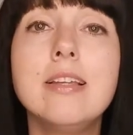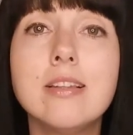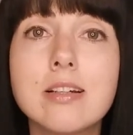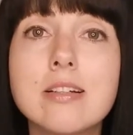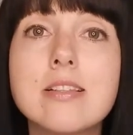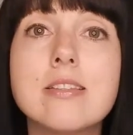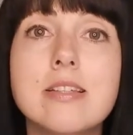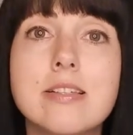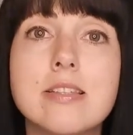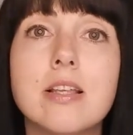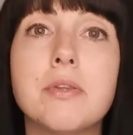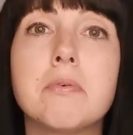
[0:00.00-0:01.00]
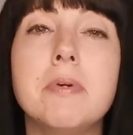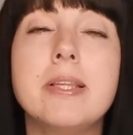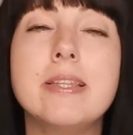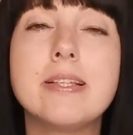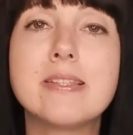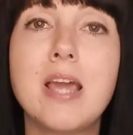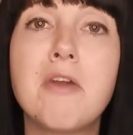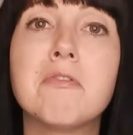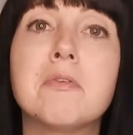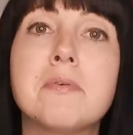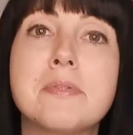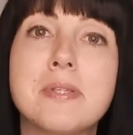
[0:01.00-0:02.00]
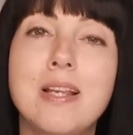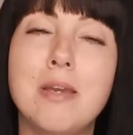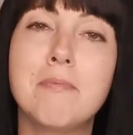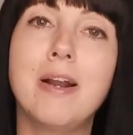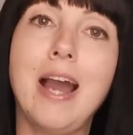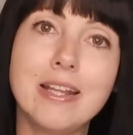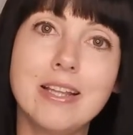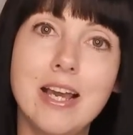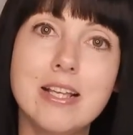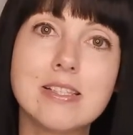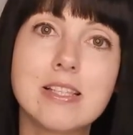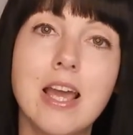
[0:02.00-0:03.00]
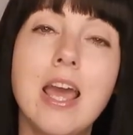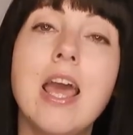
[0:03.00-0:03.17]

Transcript: inconsistent with the safe to sleep guidelines.